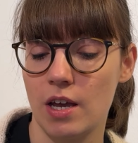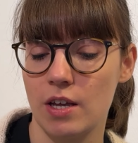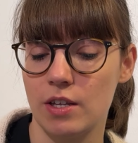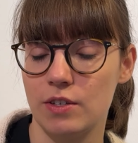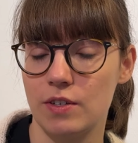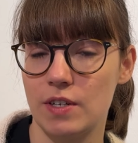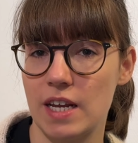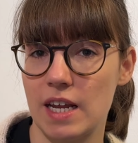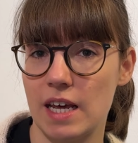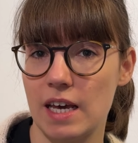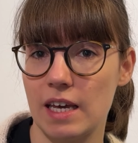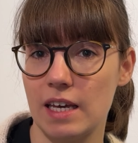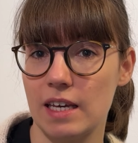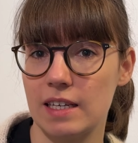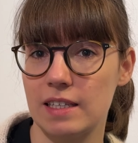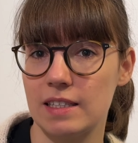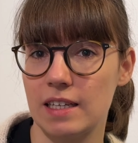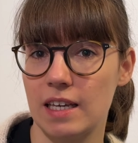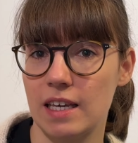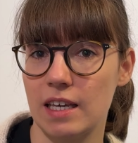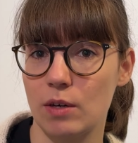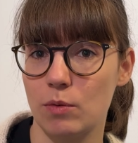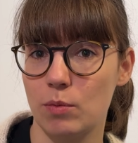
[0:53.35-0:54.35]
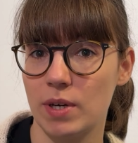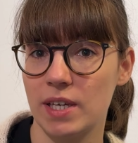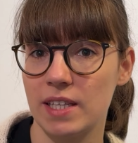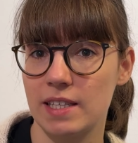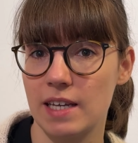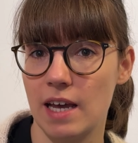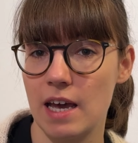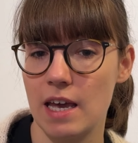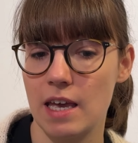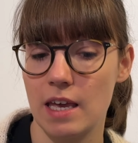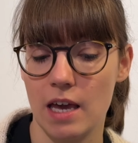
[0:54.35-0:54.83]
today is a
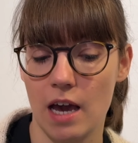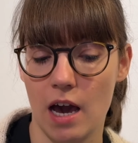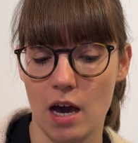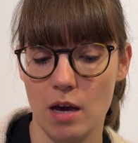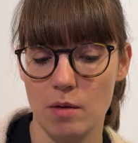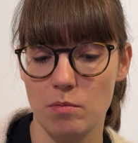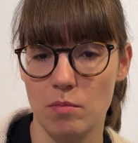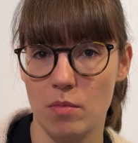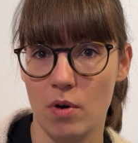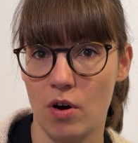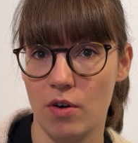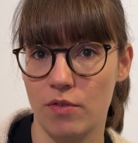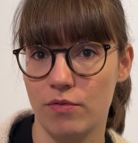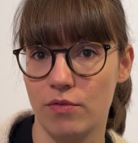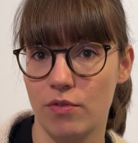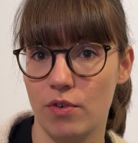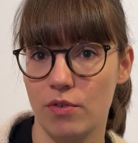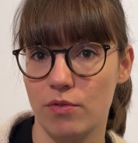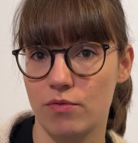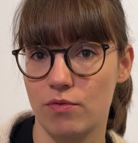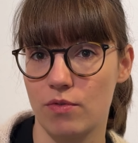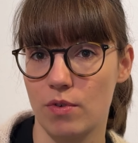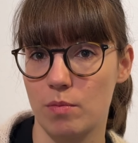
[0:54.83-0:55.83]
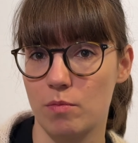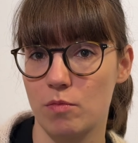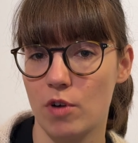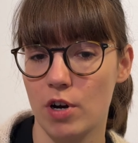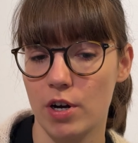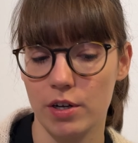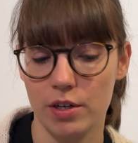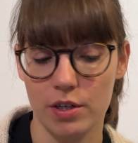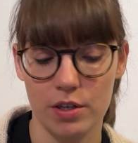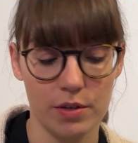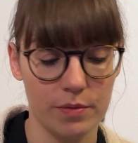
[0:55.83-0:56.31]
weekday. I'm off from
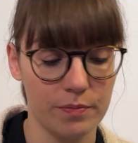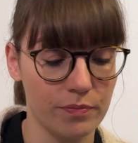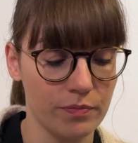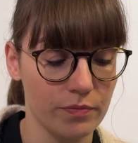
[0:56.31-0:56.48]
work,